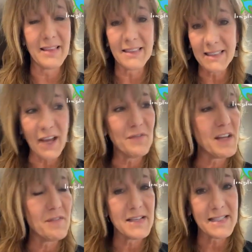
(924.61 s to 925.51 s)
The
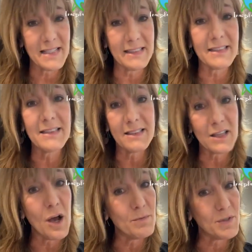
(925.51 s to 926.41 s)
safety of the citizens
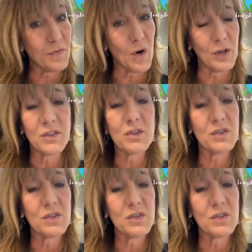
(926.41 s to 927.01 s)
comes first.